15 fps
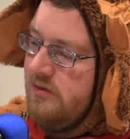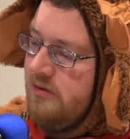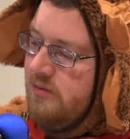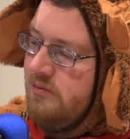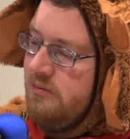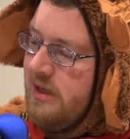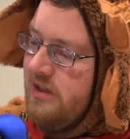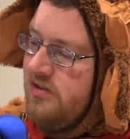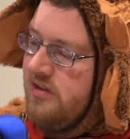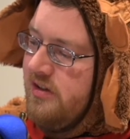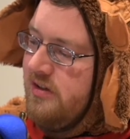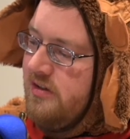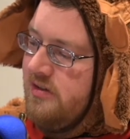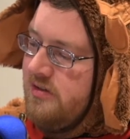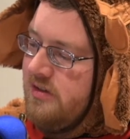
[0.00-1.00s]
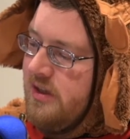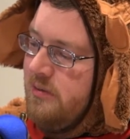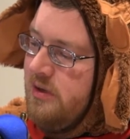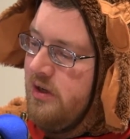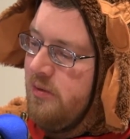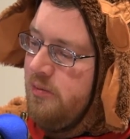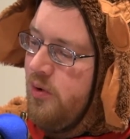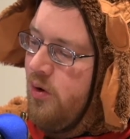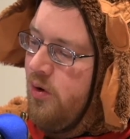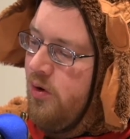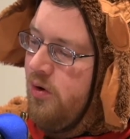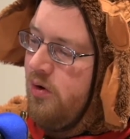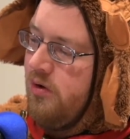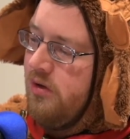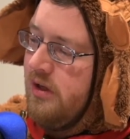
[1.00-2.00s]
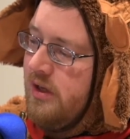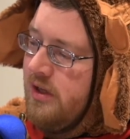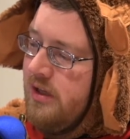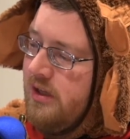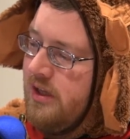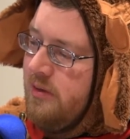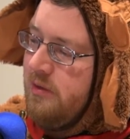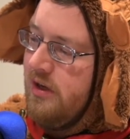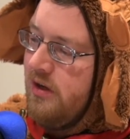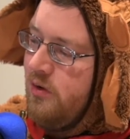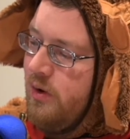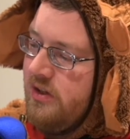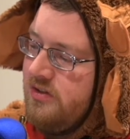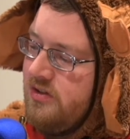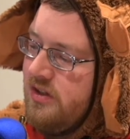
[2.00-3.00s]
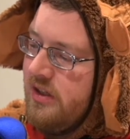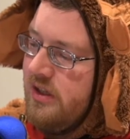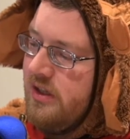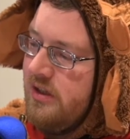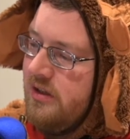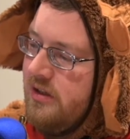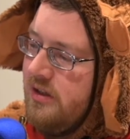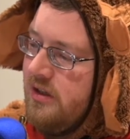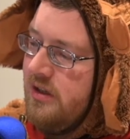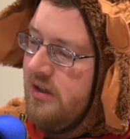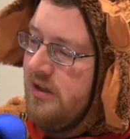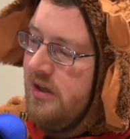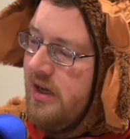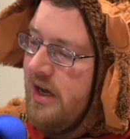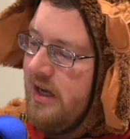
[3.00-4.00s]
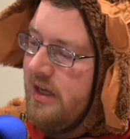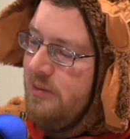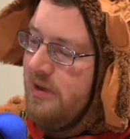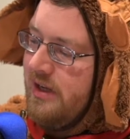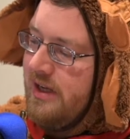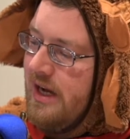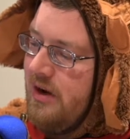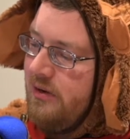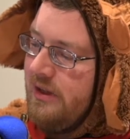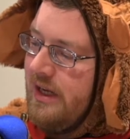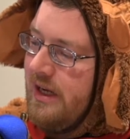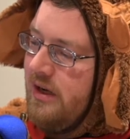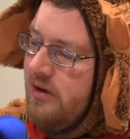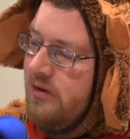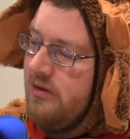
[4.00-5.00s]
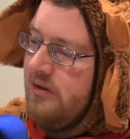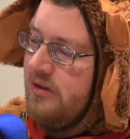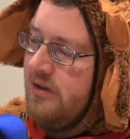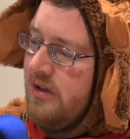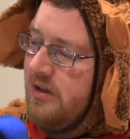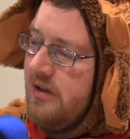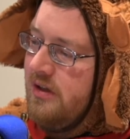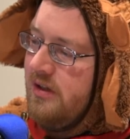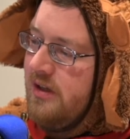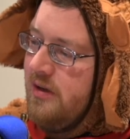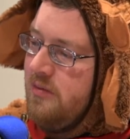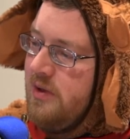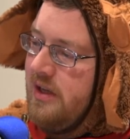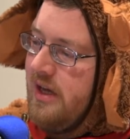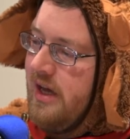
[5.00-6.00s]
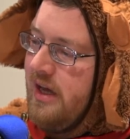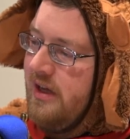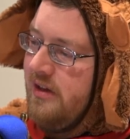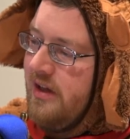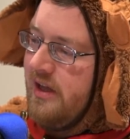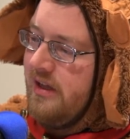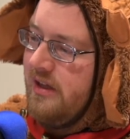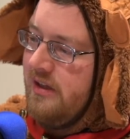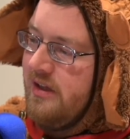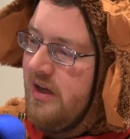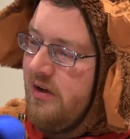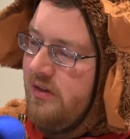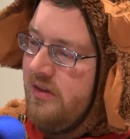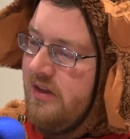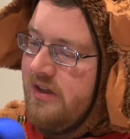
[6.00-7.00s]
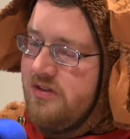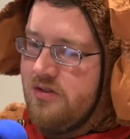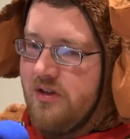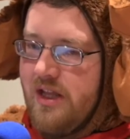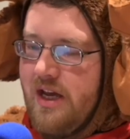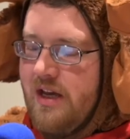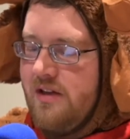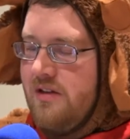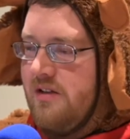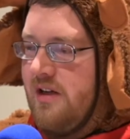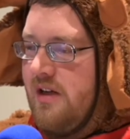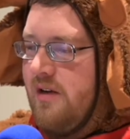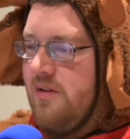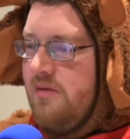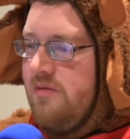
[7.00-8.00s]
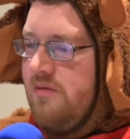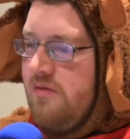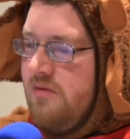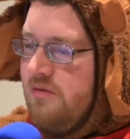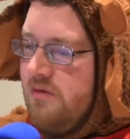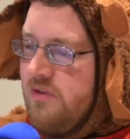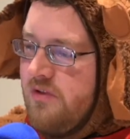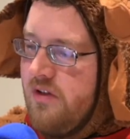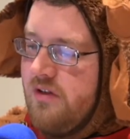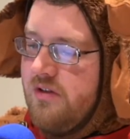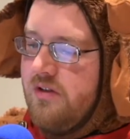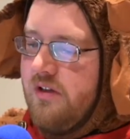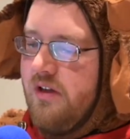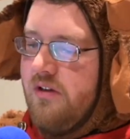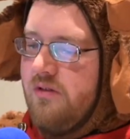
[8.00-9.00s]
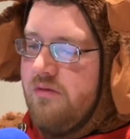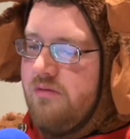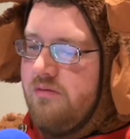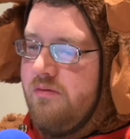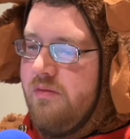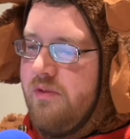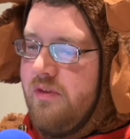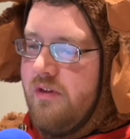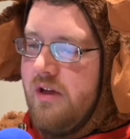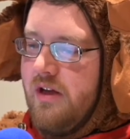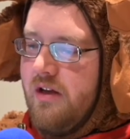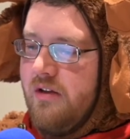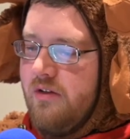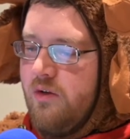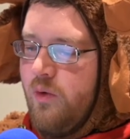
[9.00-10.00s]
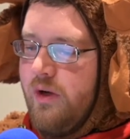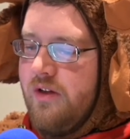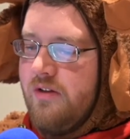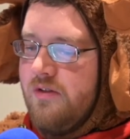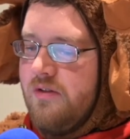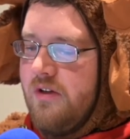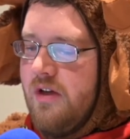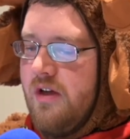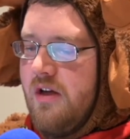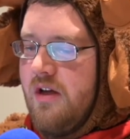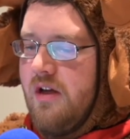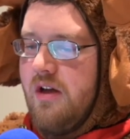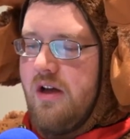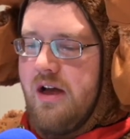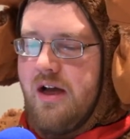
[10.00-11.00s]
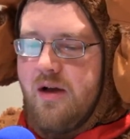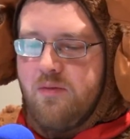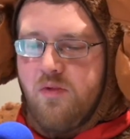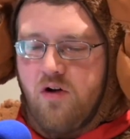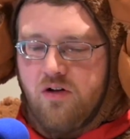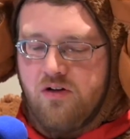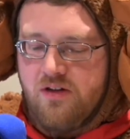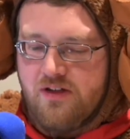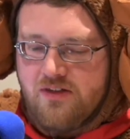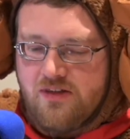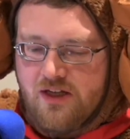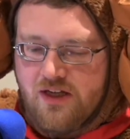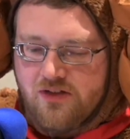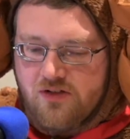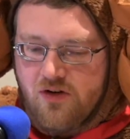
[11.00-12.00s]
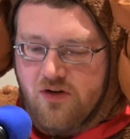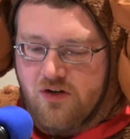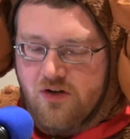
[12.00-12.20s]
mentions, give me a poll, give me a question, give me a countdown, give me a this or that result, quiz. All of these things are